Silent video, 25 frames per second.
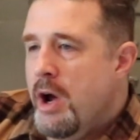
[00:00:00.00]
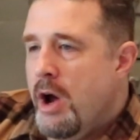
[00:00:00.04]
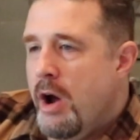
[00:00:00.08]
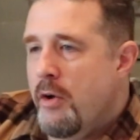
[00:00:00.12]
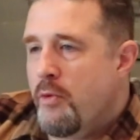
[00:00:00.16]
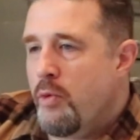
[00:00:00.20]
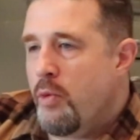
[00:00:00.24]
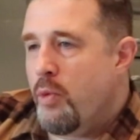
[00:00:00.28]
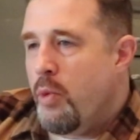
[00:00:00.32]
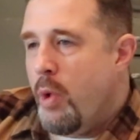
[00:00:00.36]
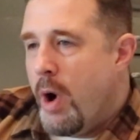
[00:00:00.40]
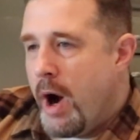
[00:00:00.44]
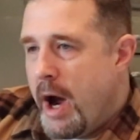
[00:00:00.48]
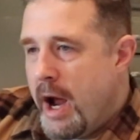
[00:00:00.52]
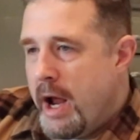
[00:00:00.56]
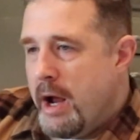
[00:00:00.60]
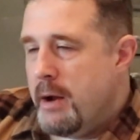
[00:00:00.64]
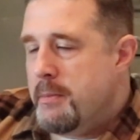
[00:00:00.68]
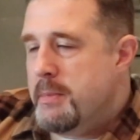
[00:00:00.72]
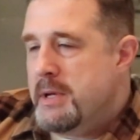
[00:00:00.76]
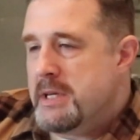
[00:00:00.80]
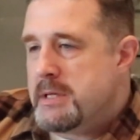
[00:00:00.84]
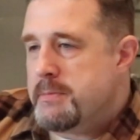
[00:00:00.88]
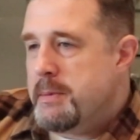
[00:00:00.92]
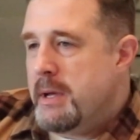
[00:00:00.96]
why
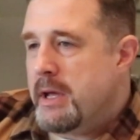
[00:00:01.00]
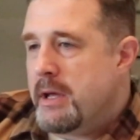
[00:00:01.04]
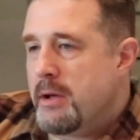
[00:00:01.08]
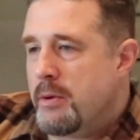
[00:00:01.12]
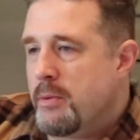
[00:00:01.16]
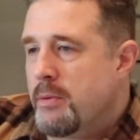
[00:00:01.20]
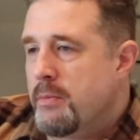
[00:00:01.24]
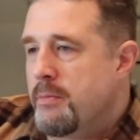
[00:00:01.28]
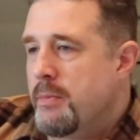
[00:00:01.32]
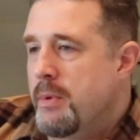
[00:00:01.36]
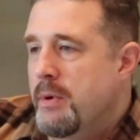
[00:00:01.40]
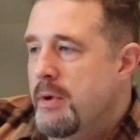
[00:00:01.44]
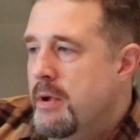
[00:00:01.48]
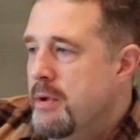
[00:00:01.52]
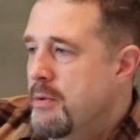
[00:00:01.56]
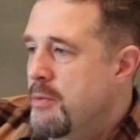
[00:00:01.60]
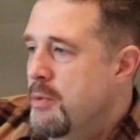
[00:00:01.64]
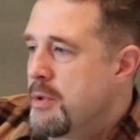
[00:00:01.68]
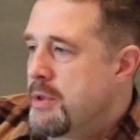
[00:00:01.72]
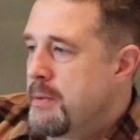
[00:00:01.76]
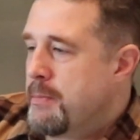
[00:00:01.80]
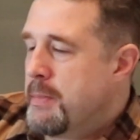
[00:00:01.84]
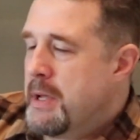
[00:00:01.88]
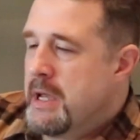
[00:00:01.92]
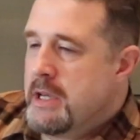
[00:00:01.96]
I'd be speaking
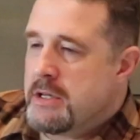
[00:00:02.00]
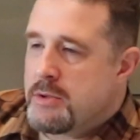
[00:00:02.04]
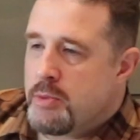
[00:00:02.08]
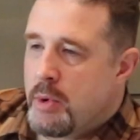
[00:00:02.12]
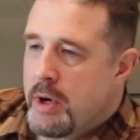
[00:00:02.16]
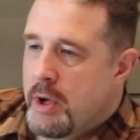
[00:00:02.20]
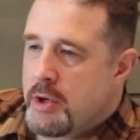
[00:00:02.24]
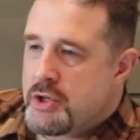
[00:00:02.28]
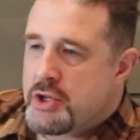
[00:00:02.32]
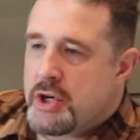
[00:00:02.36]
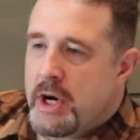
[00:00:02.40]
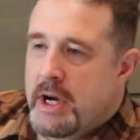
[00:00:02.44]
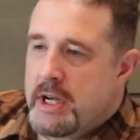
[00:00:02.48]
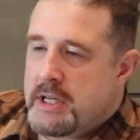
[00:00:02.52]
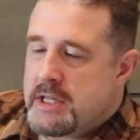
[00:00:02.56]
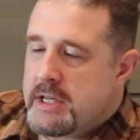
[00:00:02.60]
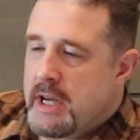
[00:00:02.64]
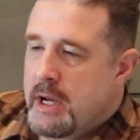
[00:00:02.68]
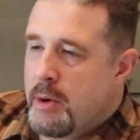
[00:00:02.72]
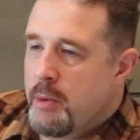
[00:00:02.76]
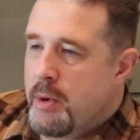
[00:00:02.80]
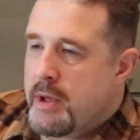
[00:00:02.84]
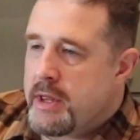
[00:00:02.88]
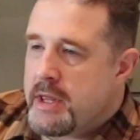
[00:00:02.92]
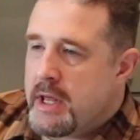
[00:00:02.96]
with a piece, what I was trying to
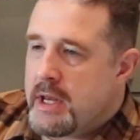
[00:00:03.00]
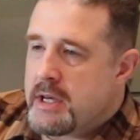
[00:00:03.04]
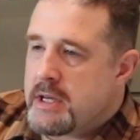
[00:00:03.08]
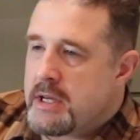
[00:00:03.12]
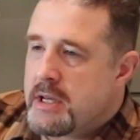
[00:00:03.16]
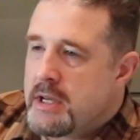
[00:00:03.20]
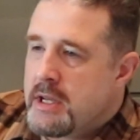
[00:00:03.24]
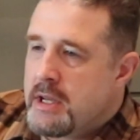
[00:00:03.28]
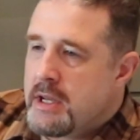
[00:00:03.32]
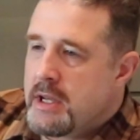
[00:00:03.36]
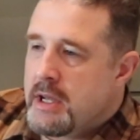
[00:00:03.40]
say with it,